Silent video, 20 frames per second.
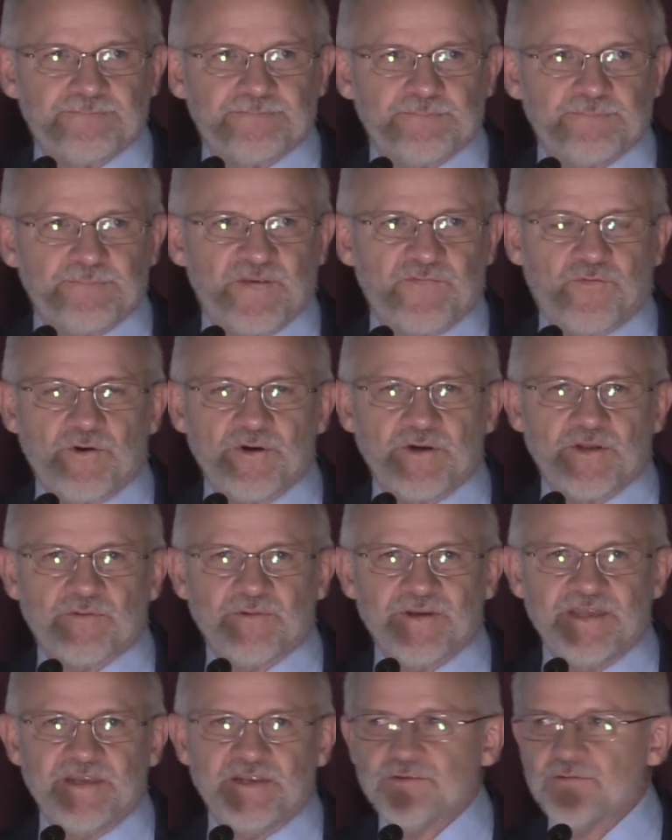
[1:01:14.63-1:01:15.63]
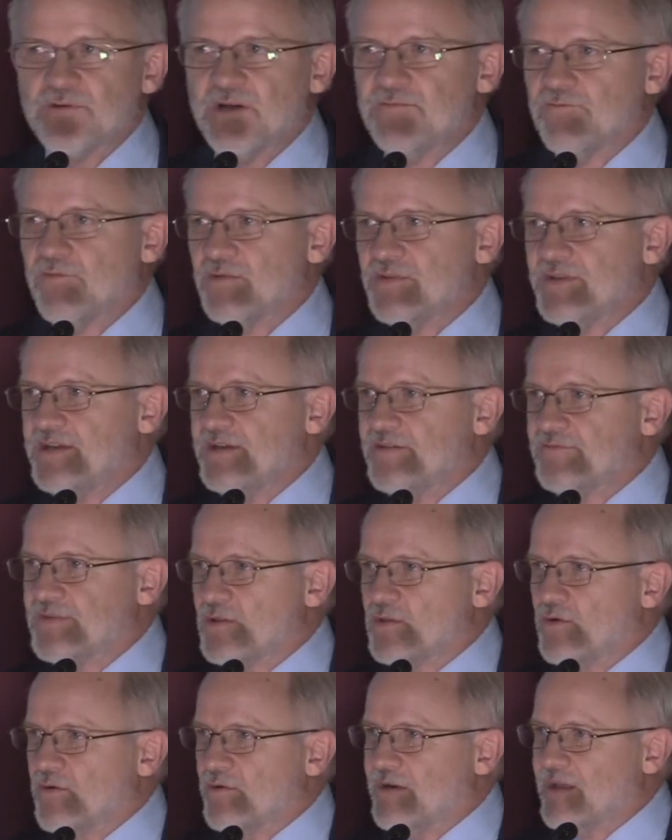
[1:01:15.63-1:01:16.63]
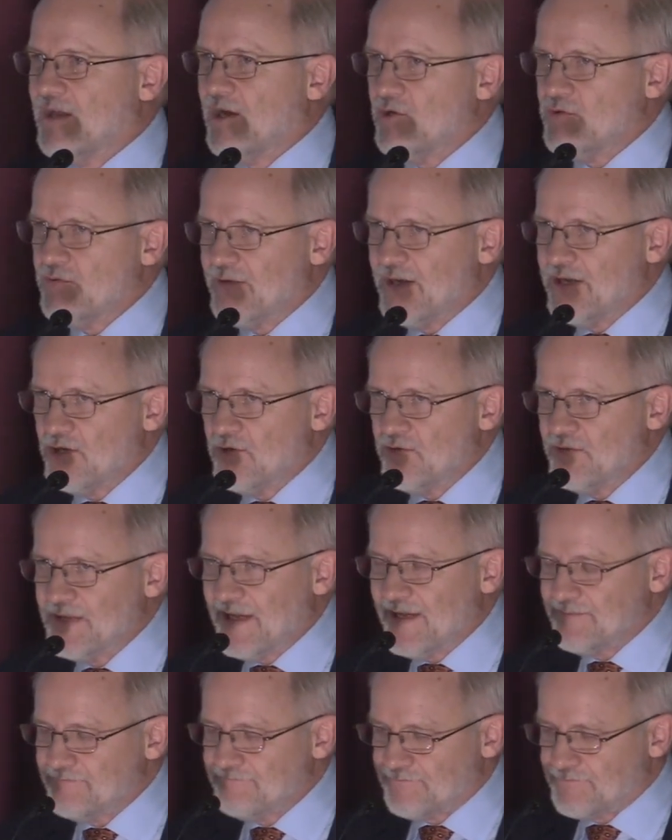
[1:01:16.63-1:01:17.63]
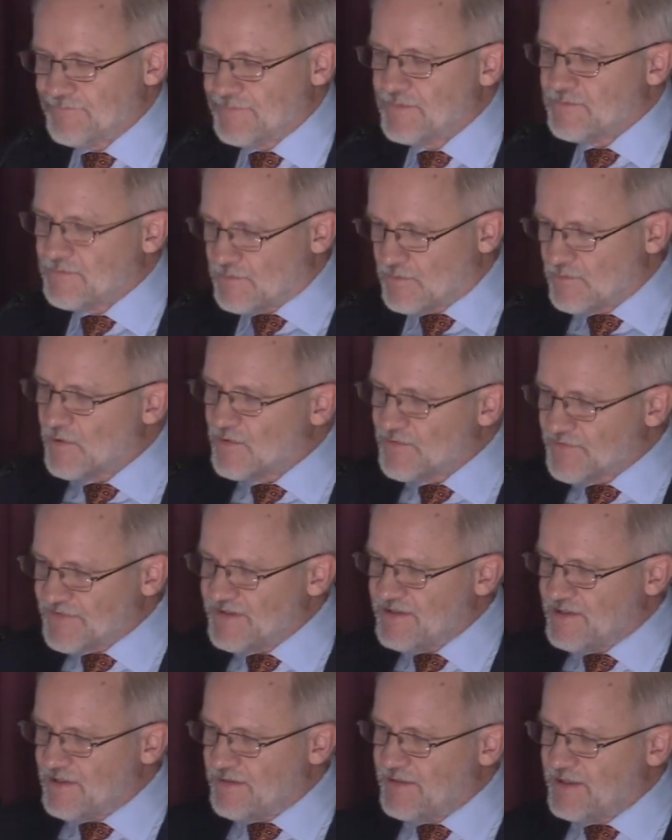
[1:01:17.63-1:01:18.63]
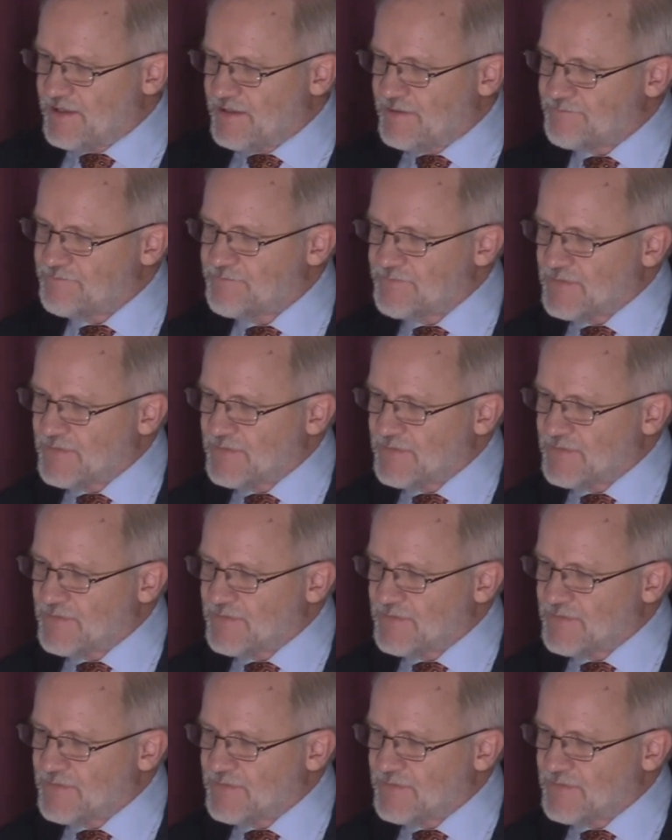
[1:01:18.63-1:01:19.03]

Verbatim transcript: Before the great and dreadful day of the Lord. How do I know that? We'll see in a minute.